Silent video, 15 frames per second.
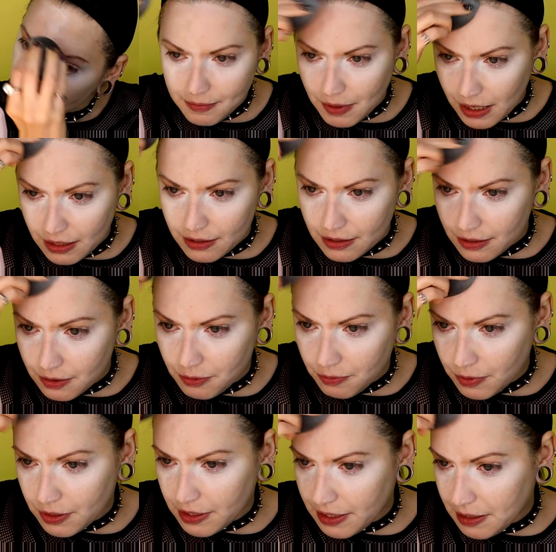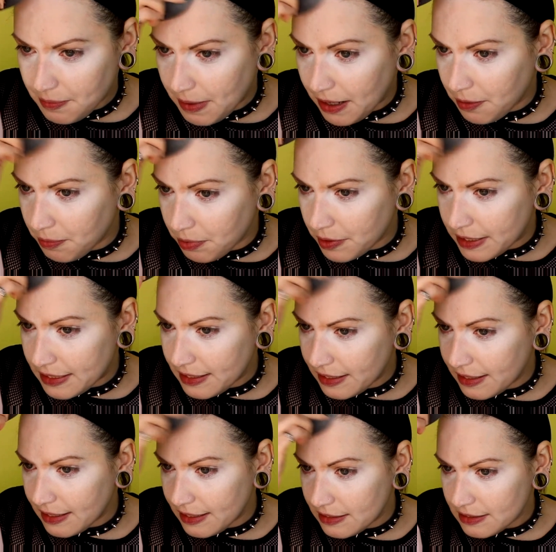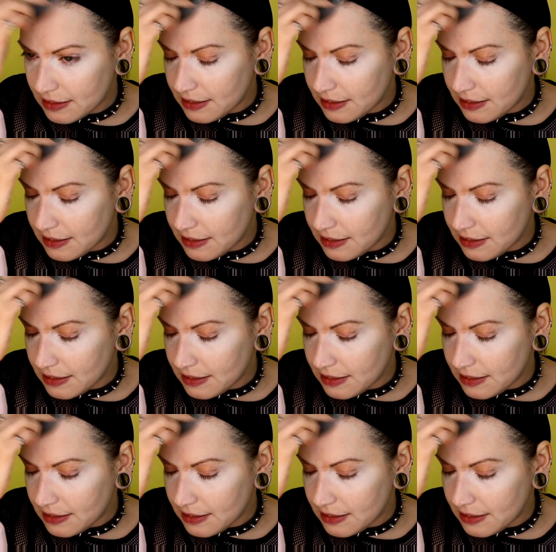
I'm not gonna worry about blending it